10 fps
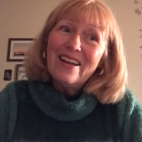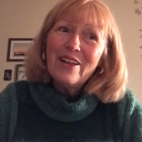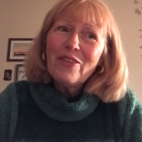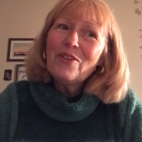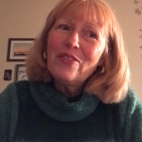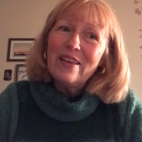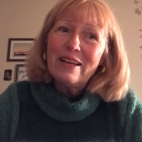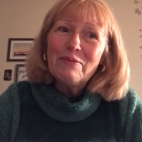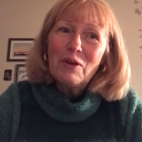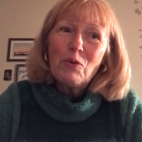Another
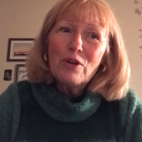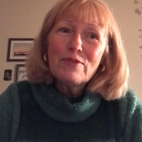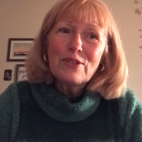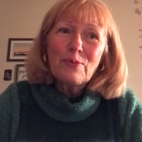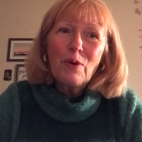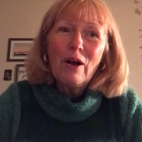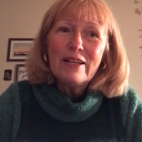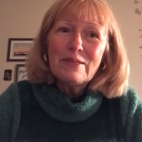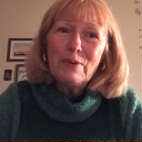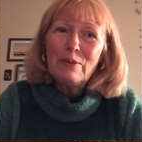thing that would have
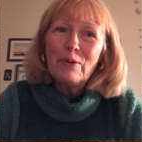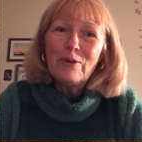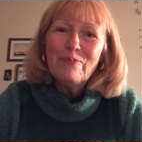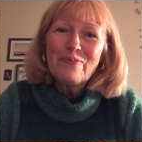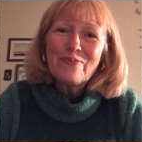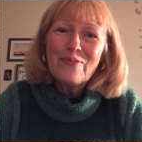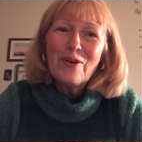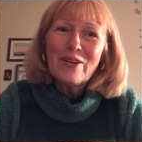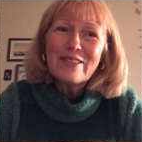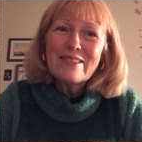surprised people
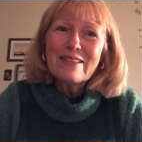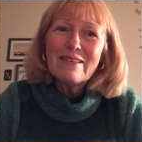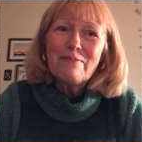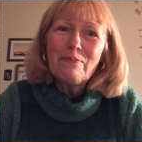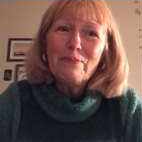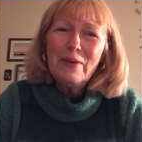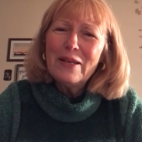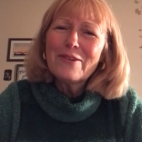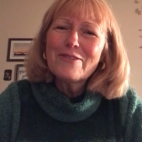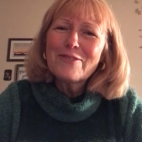was
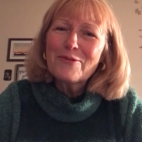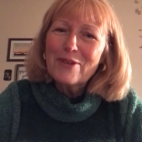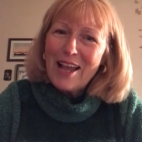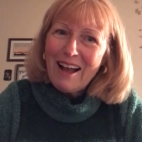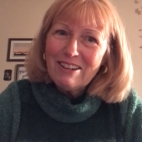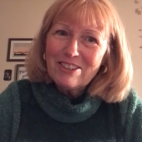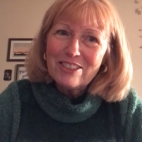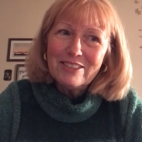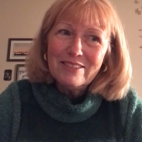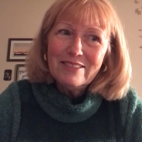Peter's
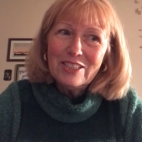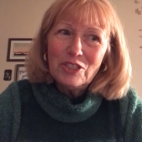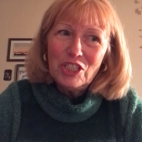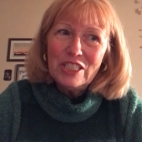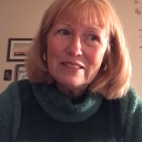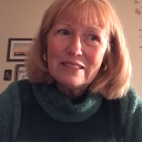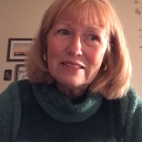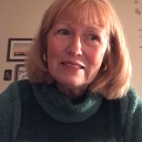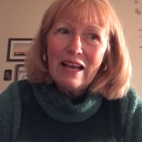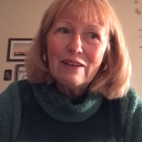reaction to
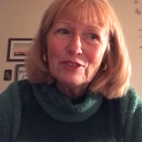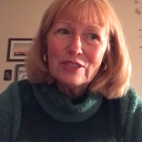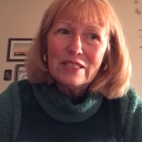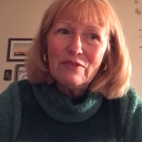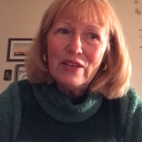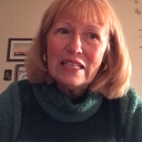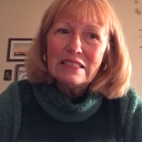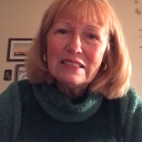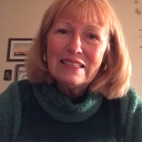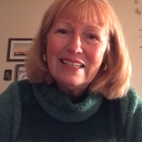Jesus after the
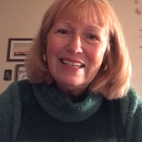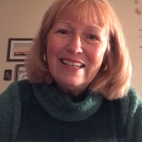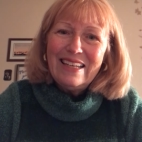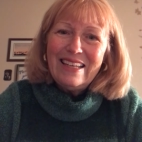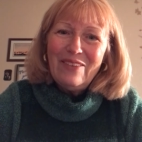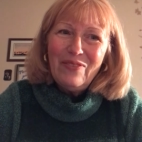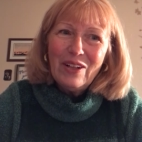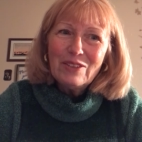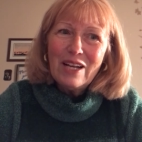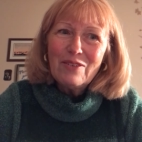event. He
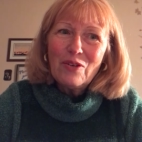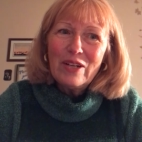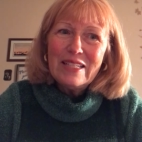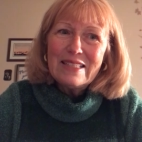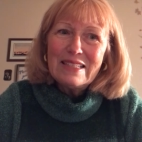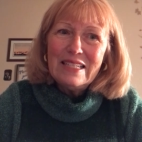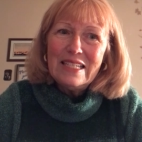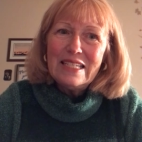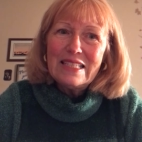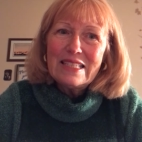fell down on his
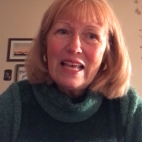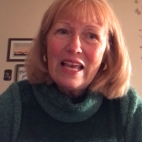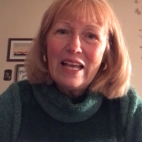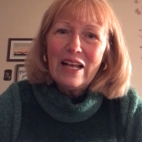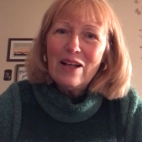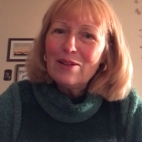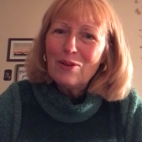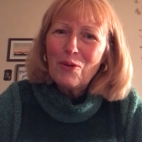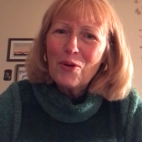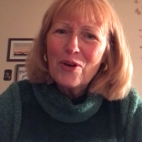knees, saying,
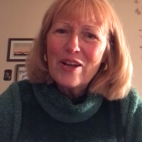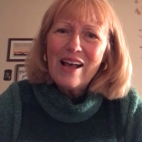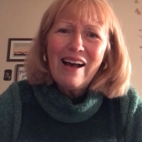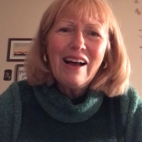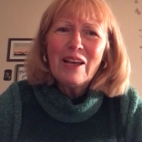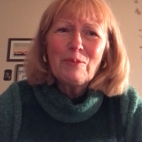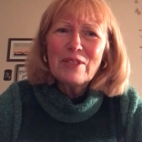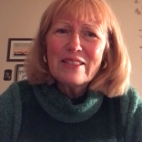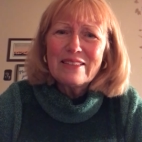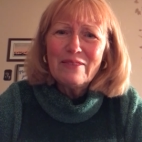Lord, I
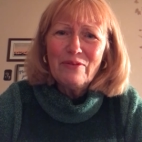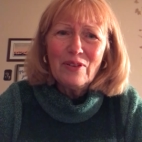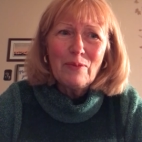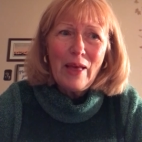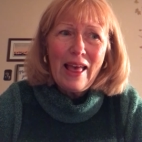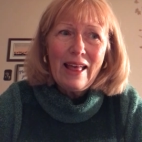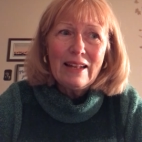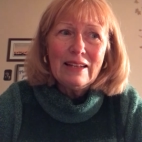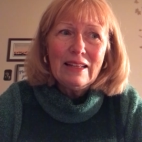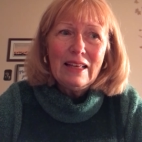am a sinful
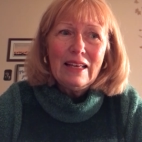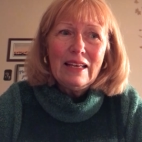man.